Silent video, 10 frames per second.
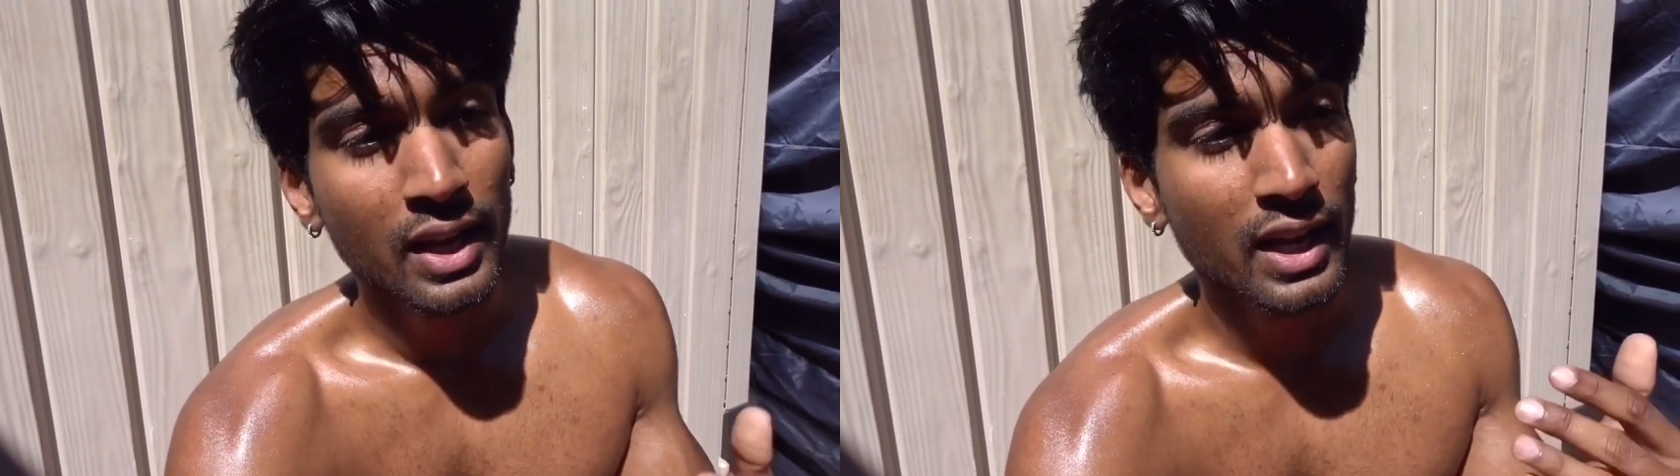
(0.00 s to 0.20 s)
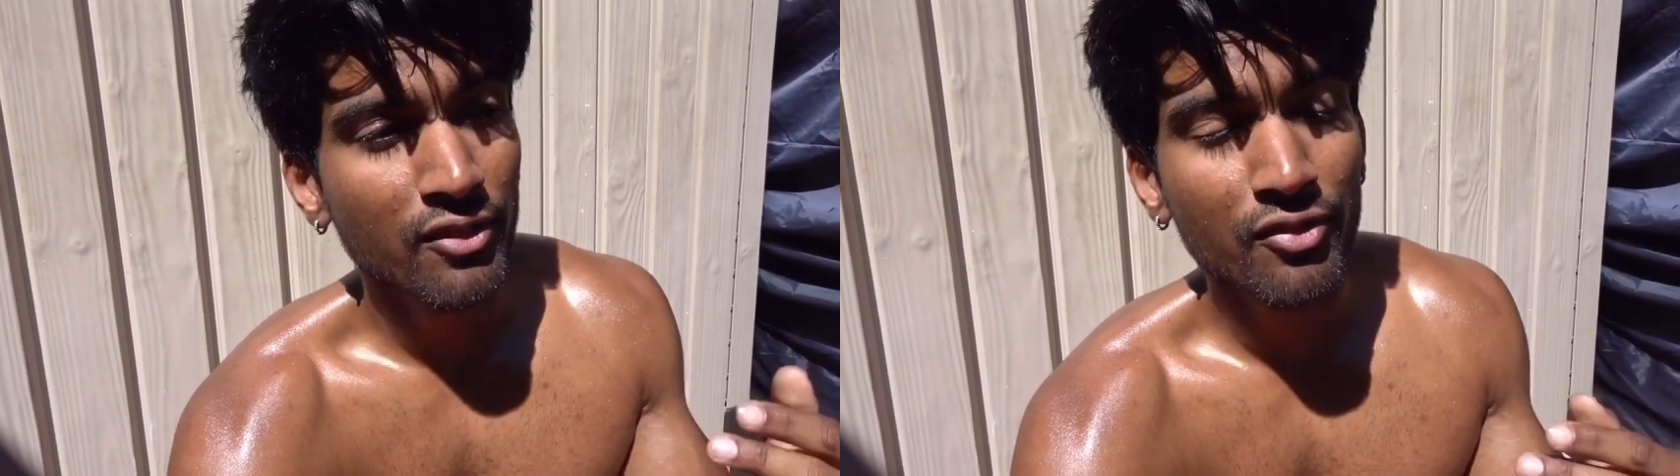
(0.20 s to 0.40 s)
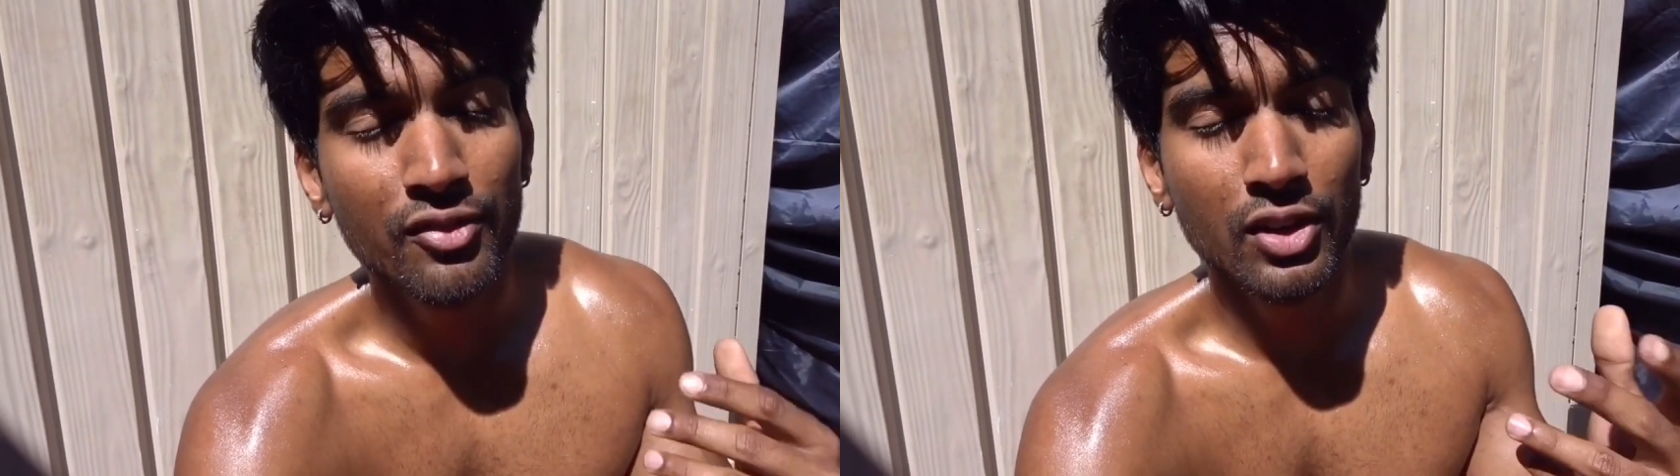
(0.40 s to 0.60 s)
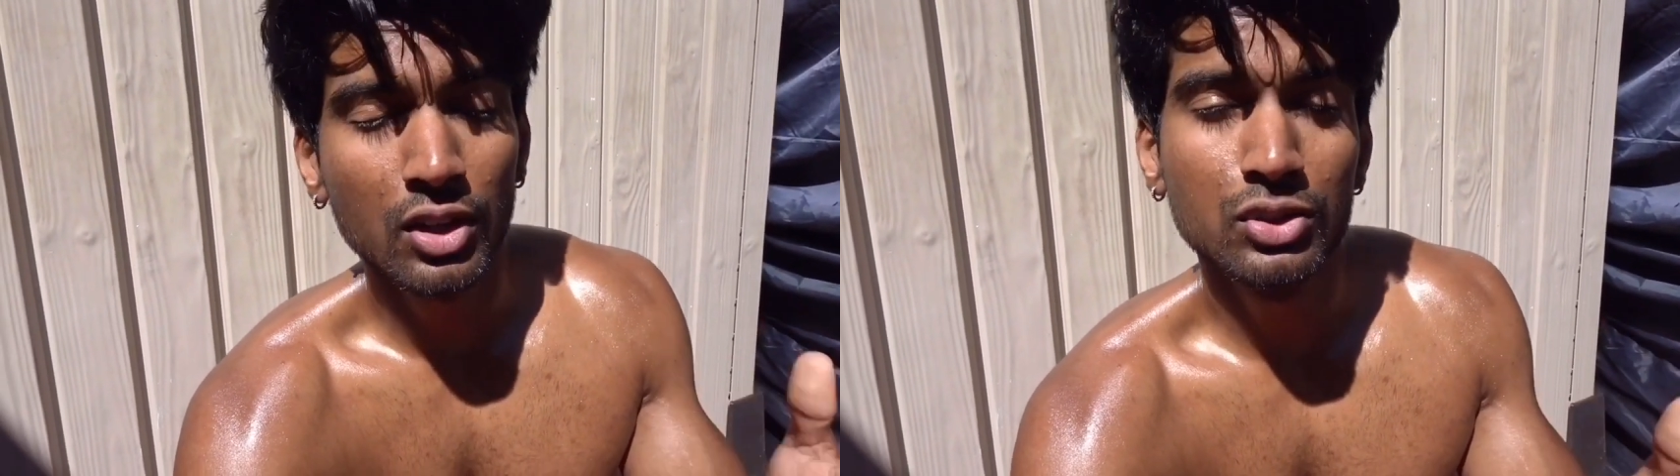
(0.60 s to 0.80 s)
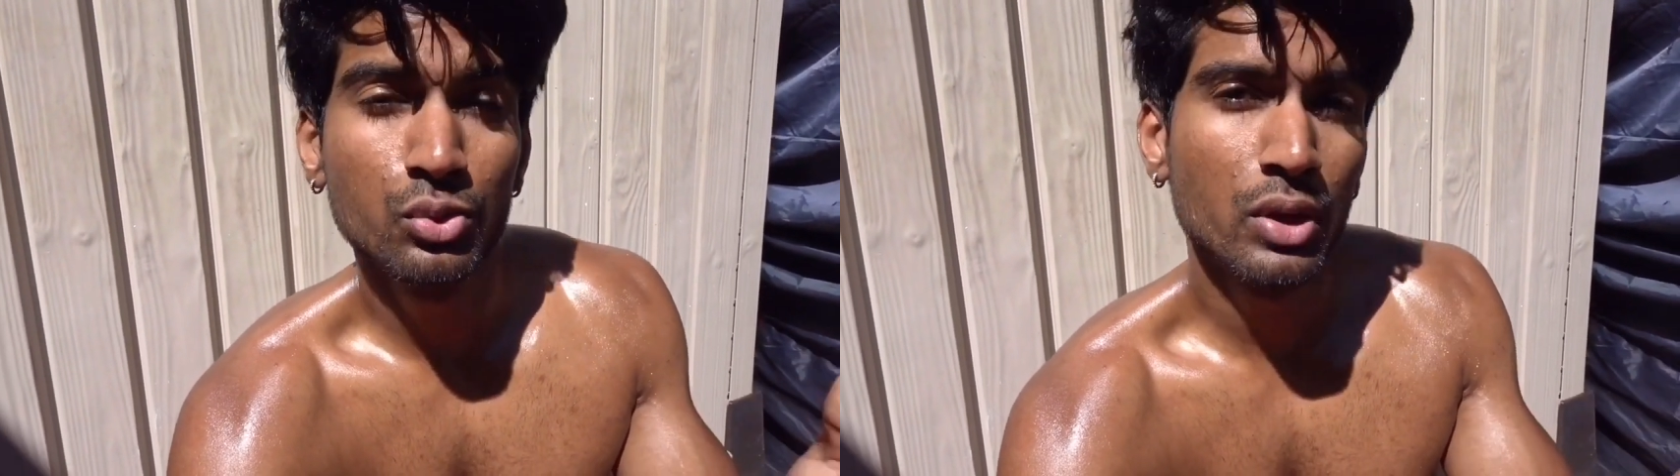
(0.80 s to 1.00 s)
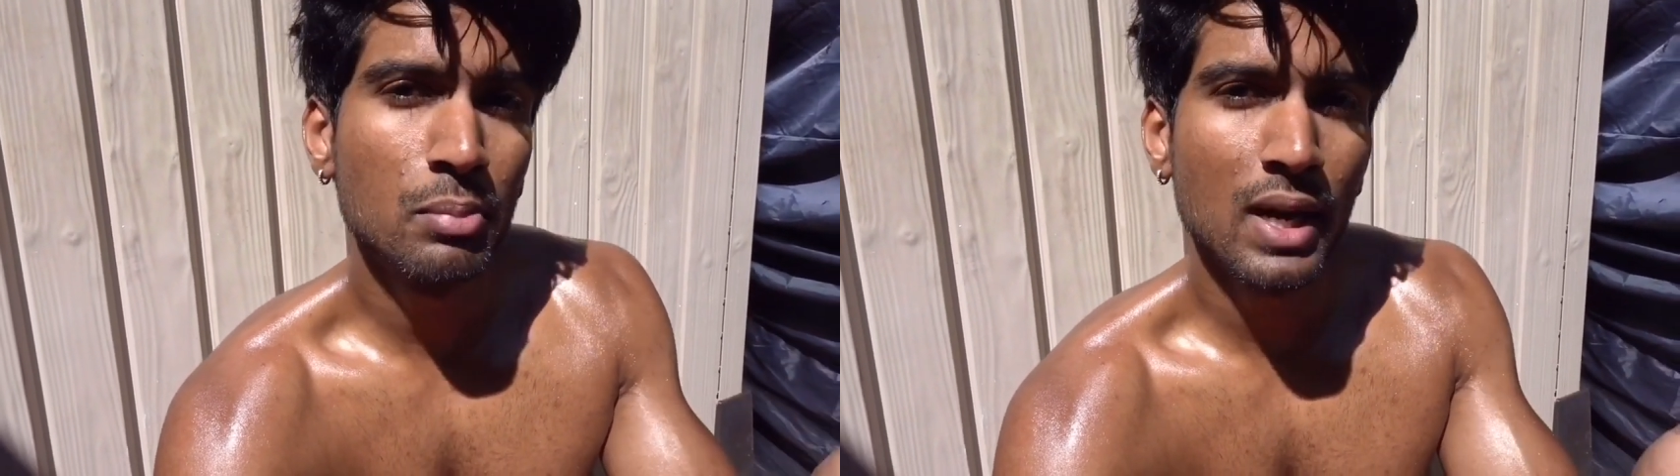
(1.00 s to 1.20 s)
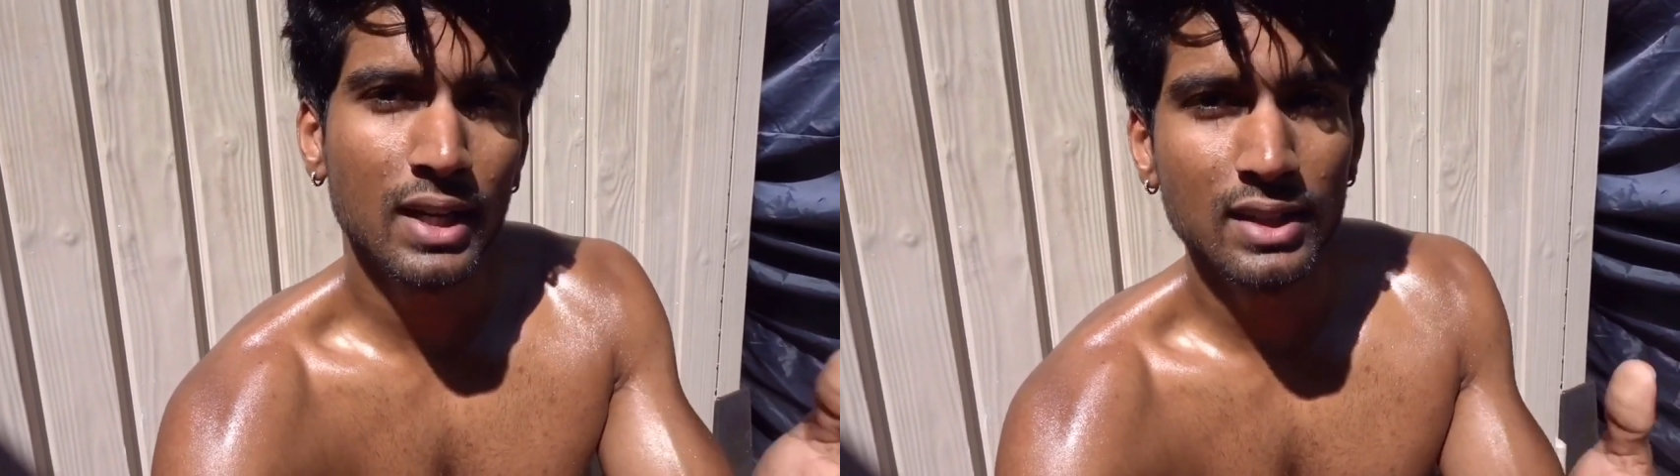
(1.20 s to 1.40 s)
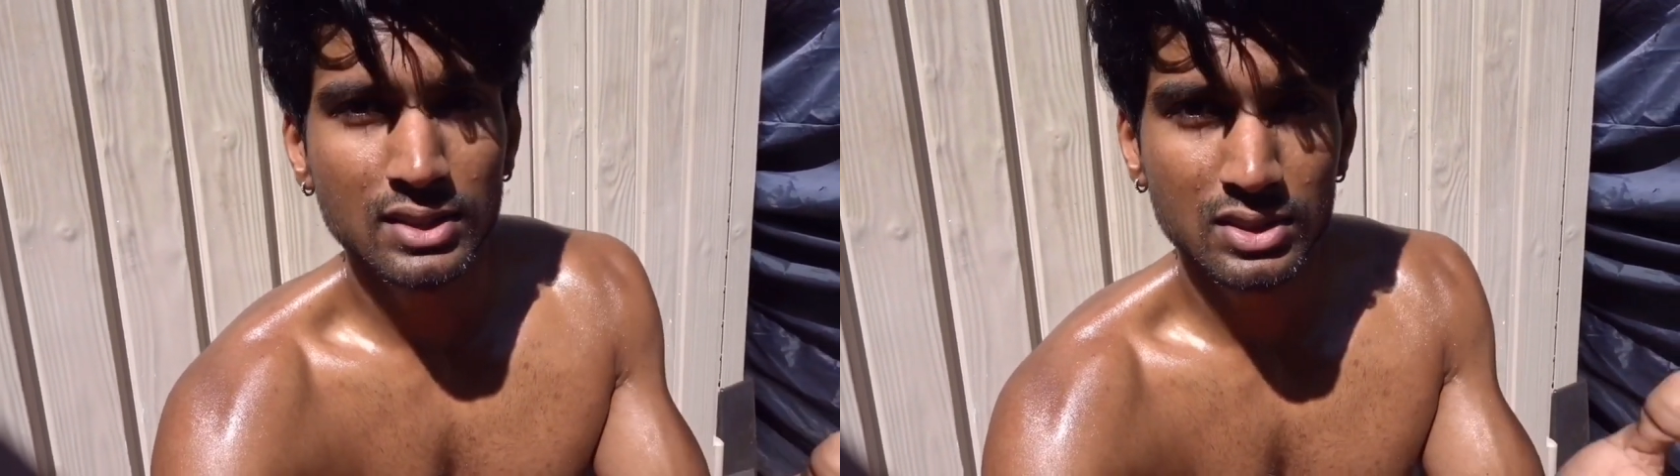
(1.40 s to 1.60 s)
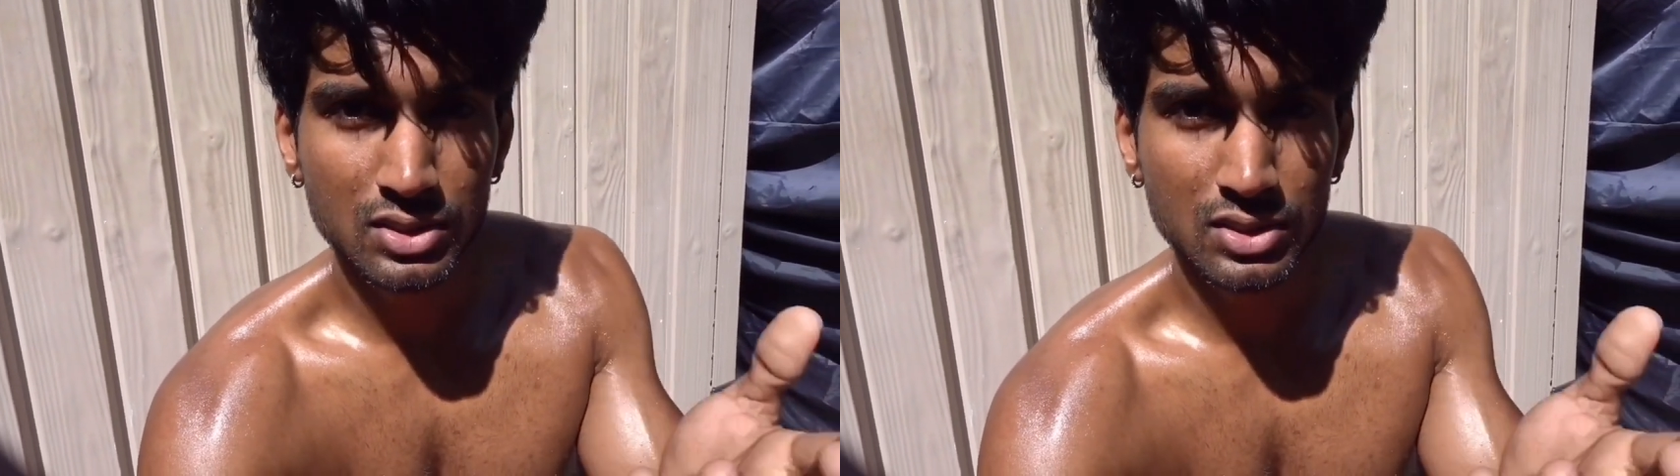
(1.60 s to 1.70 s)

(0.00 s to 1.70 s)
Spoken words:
If not, do it back at